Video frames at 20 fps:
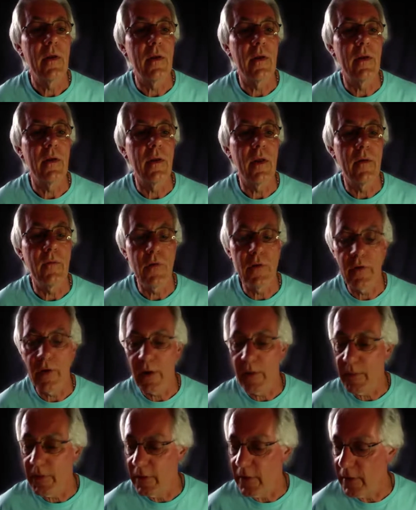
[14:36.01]
And every
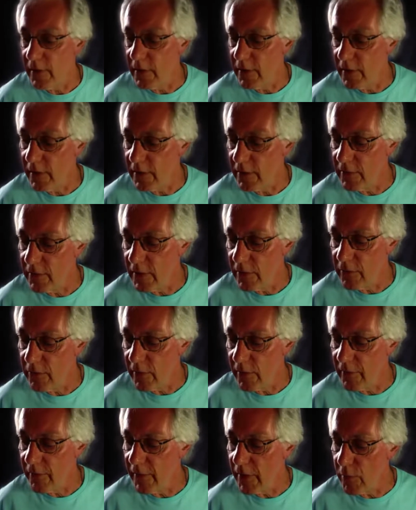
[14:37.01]
time he said so,
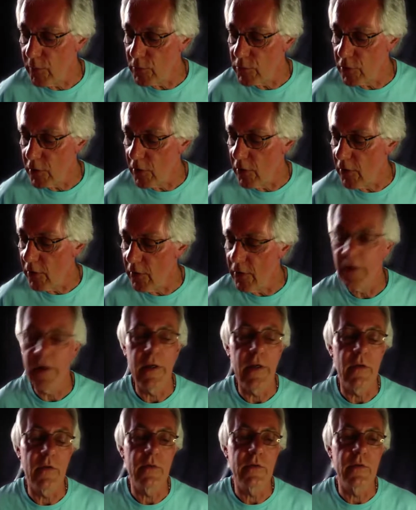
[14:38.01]
it was
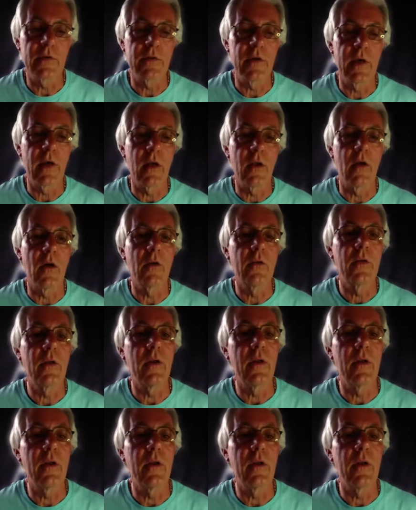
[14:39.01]
he used to say a lot.